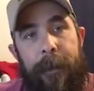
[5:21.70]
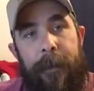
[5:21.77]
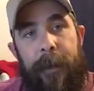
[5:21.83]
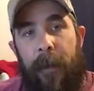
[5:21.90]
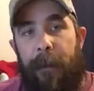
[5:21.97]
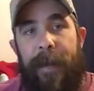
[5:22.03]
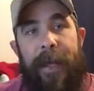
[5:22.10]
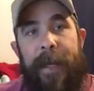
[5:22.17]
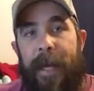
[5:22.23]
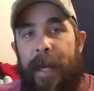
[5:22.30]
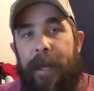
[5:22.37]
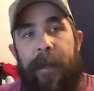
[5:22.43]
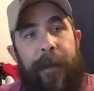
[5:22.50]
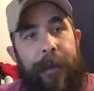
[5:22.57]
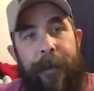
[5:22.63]
there'll be
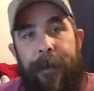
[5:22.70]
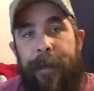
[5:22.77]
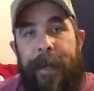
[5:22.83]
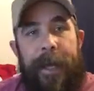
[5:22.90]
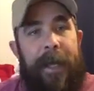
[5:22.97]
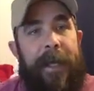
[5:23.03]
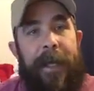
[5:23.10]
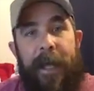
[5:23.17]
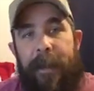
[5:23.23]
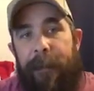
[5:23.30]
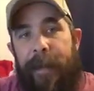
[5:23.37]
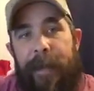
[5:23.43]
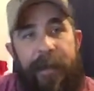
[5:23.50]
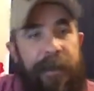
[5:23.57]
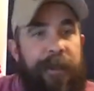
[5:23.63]
999
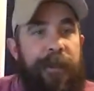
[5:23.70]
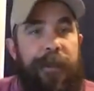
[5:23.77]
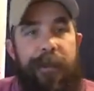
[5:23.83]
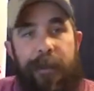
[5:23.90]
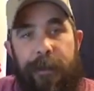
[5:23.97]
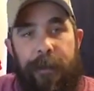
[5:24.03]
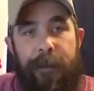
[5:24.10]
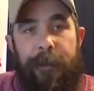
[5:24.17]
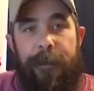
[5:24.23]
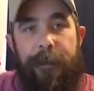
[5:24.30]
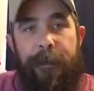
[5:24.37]
messages.